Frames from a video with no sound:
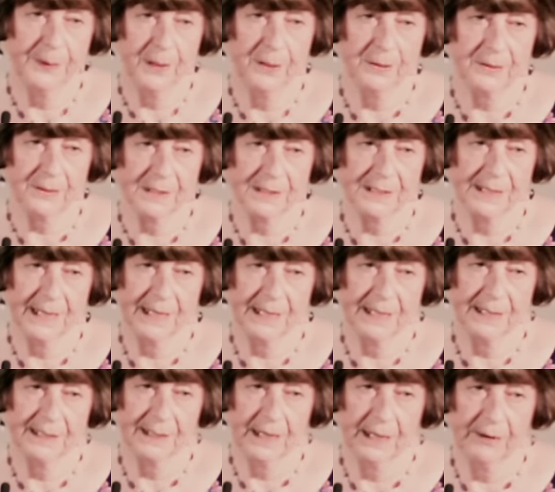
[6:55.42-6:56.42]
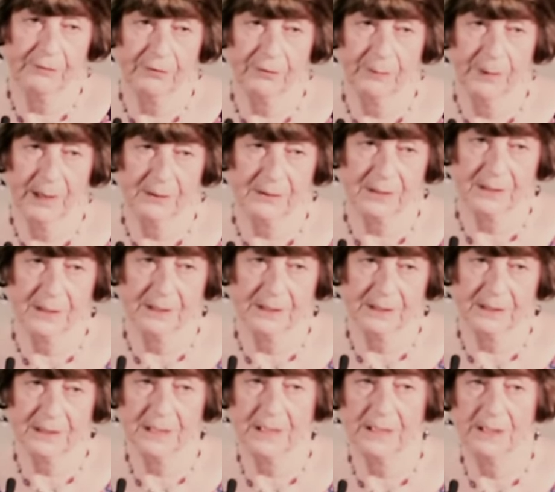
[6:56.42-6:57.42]
a poster taken down from outside
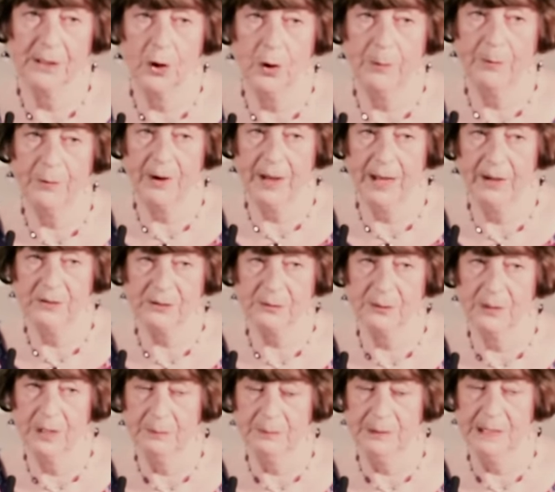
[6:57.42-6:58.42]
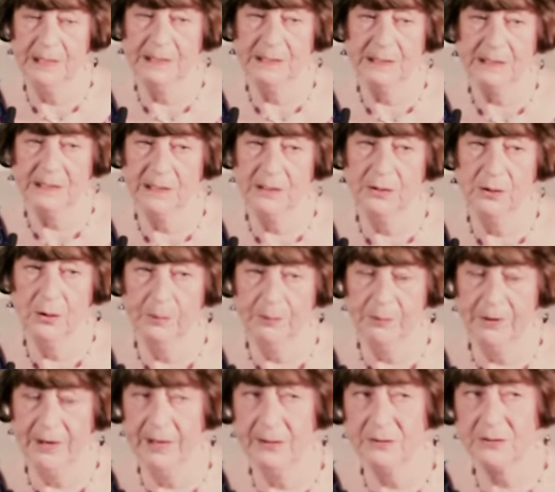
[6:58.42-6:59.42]
the Sydney Opera House when I played the Sydney
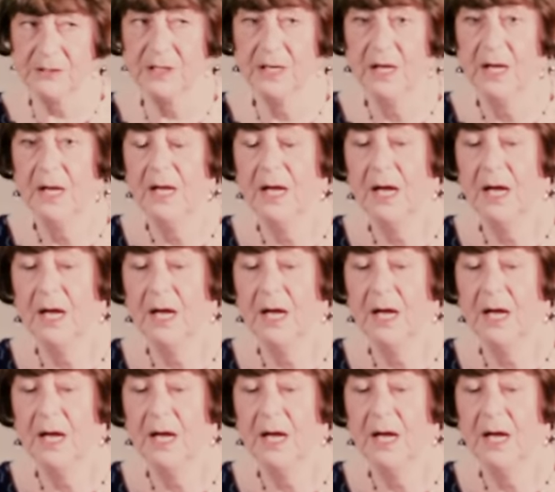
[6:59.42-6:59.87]
Opera House.